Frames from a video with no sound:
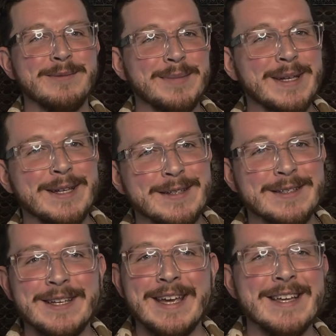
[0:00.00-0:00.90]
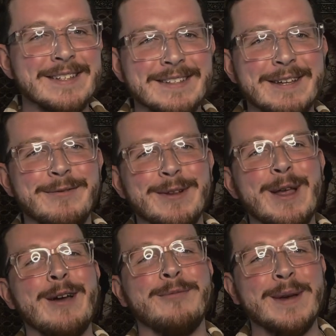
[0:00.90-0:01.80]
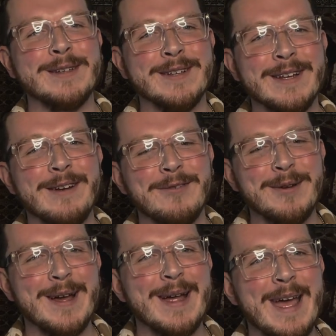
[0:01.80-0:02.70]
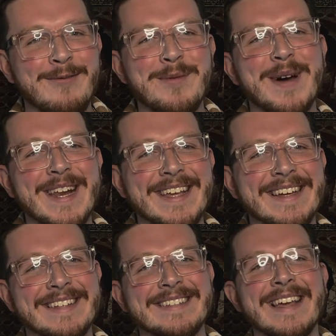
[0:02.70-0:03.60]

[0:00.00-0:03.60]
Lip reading: because you can't just live your life based on everybody else.